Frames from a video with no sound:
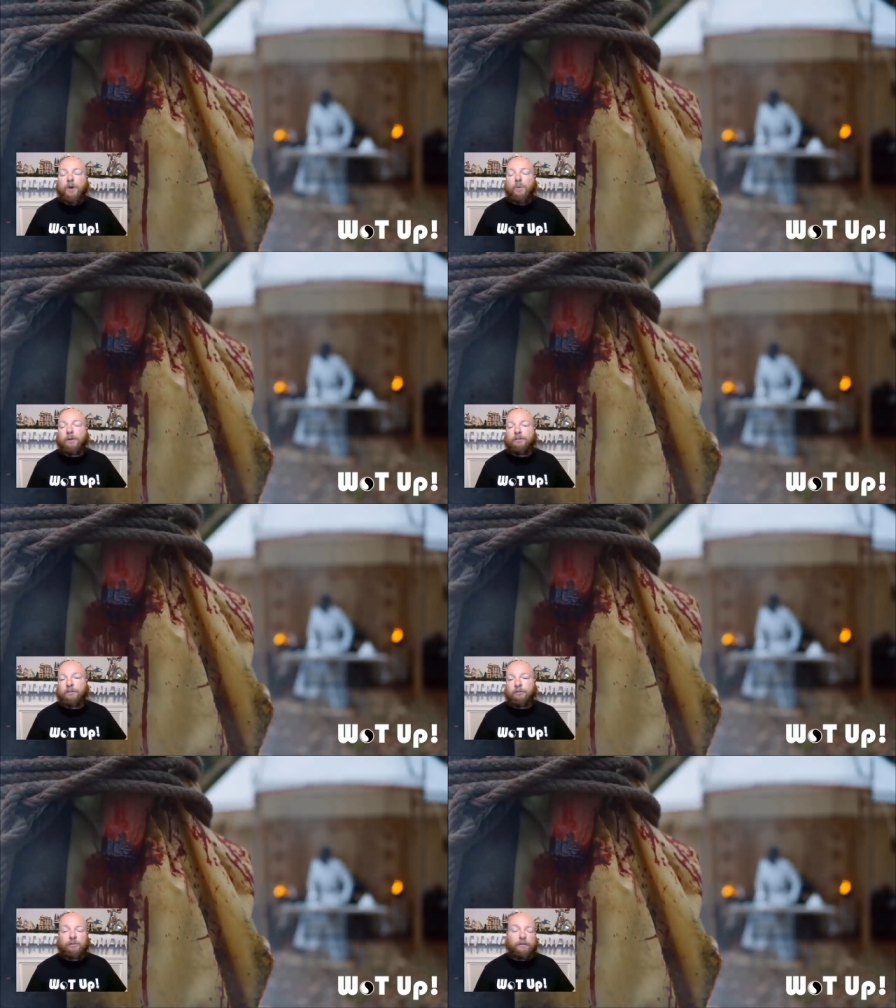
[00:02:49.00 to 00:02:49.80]
When
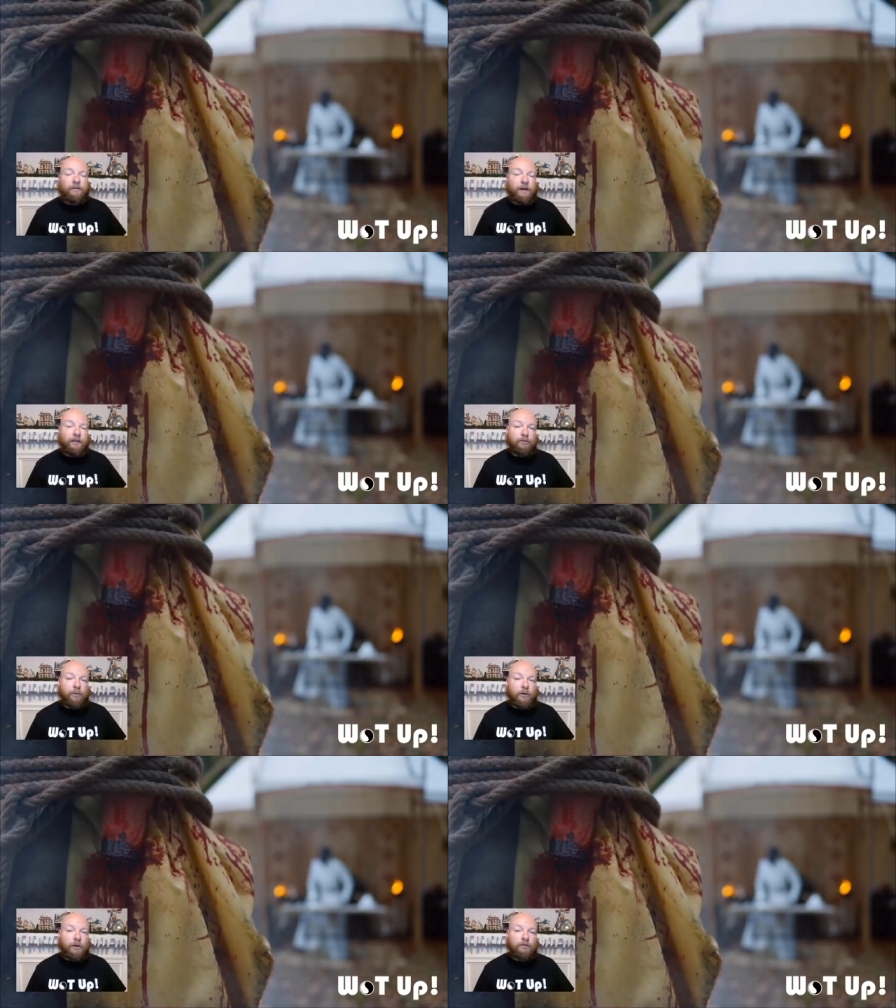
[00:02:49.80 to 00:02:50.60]
she was fighting the
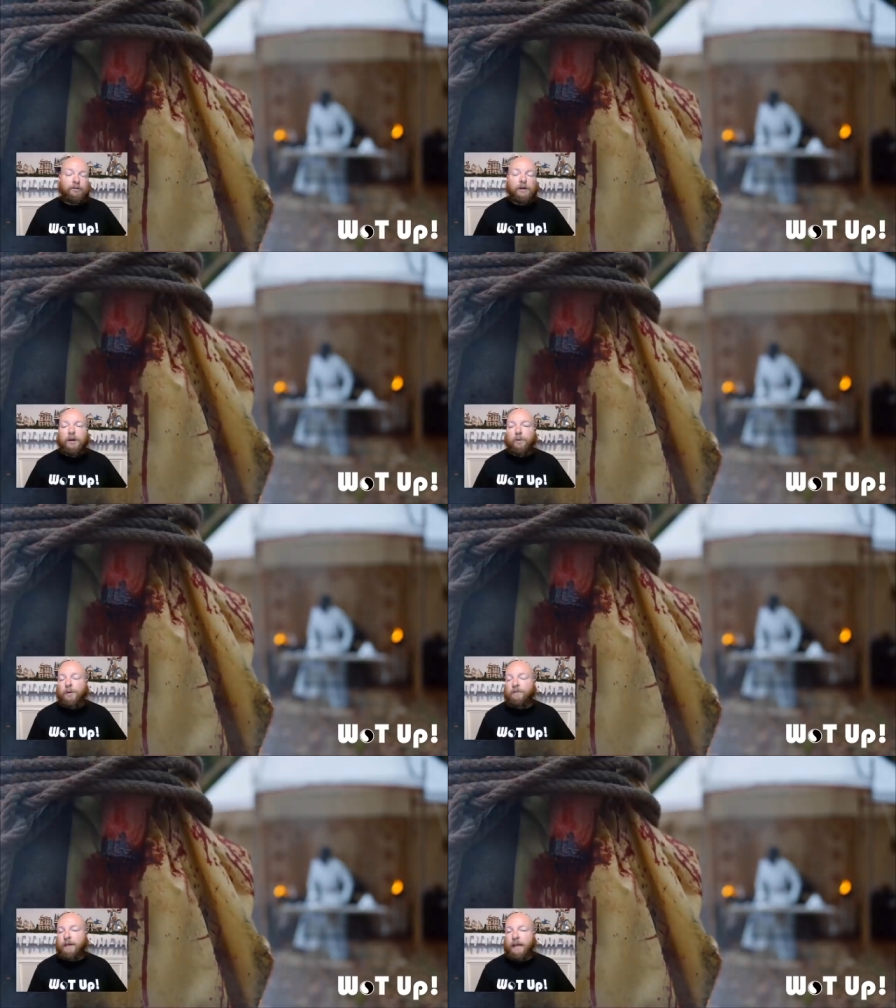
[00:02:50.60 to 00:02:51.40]
Trollocs,
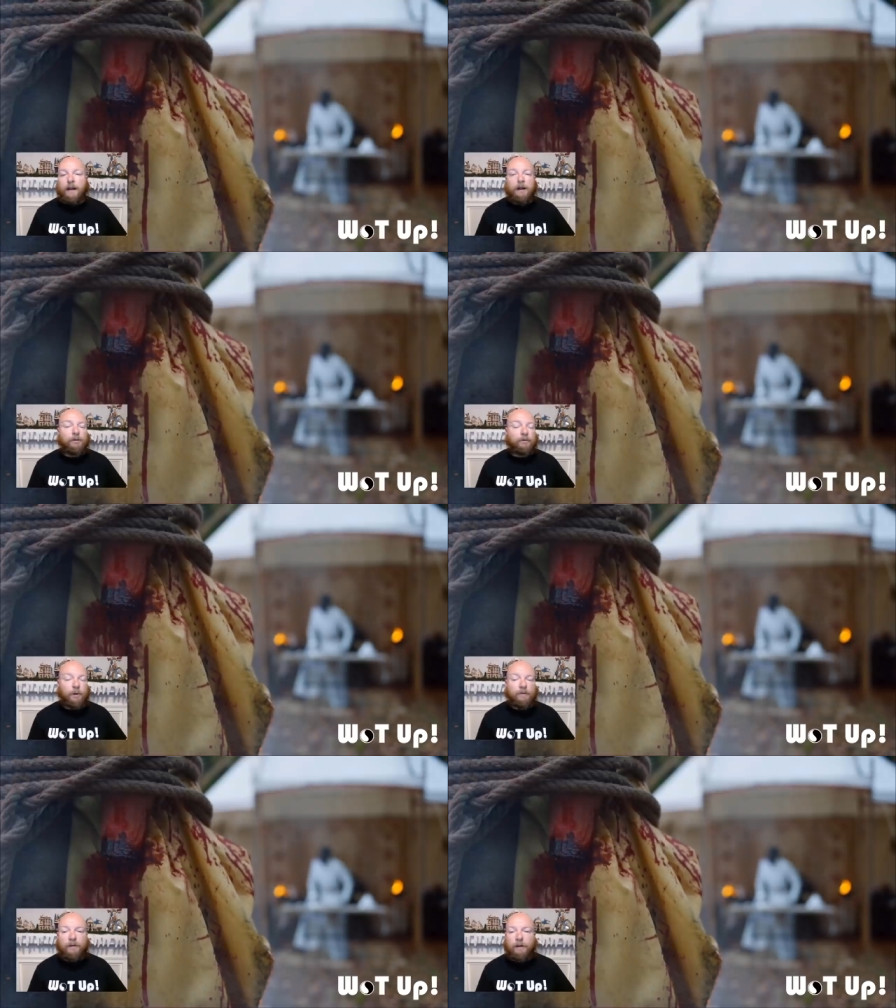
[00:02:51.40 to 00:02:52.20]
weaving air,
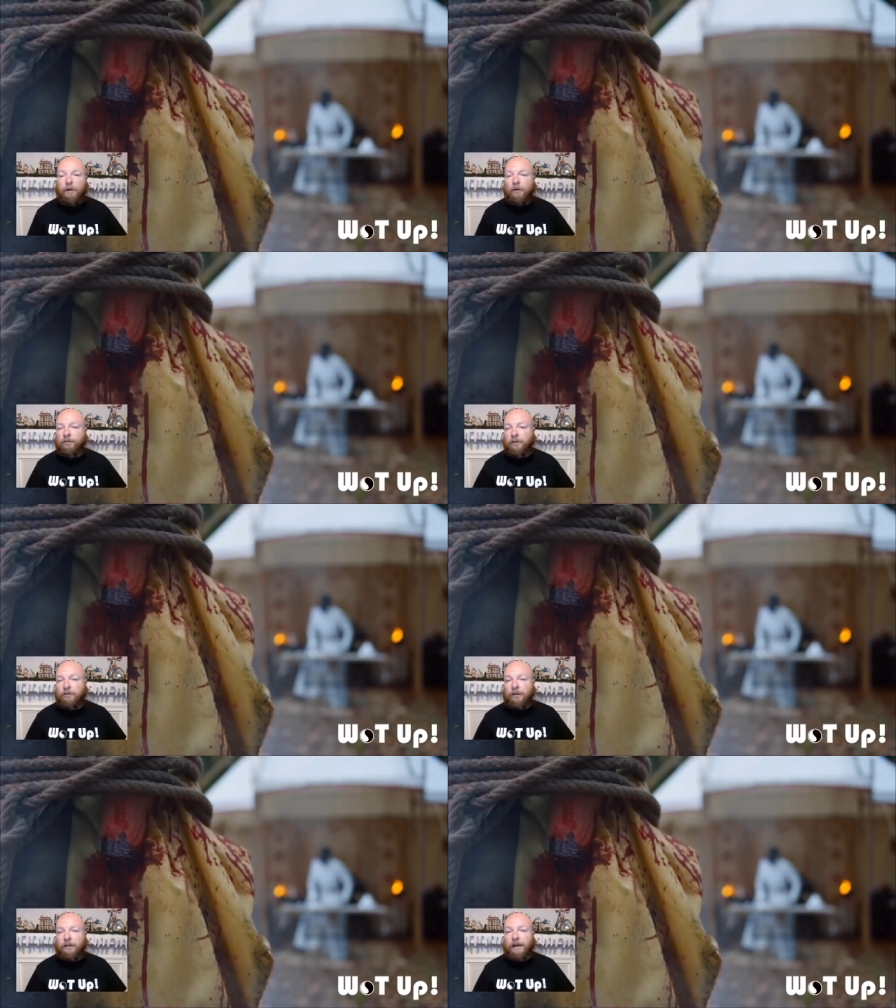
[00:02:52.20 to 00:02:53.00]
throwing fireballs,
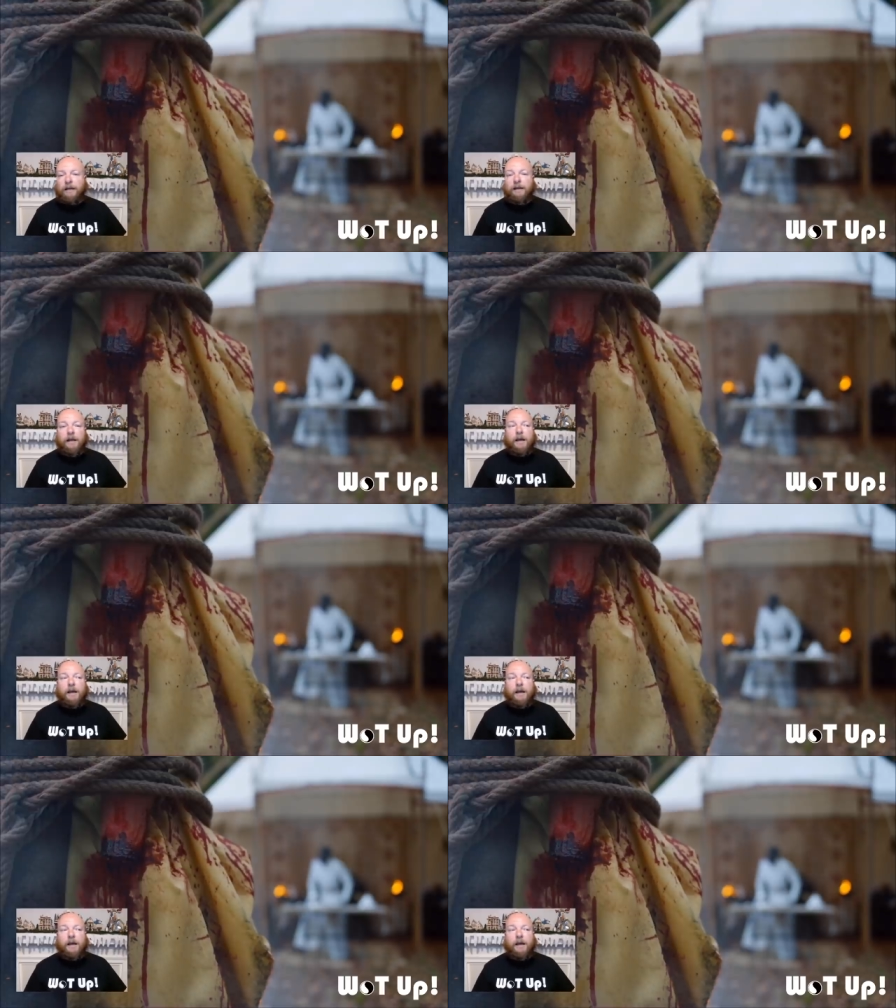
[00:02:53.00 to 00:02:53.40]
things like that.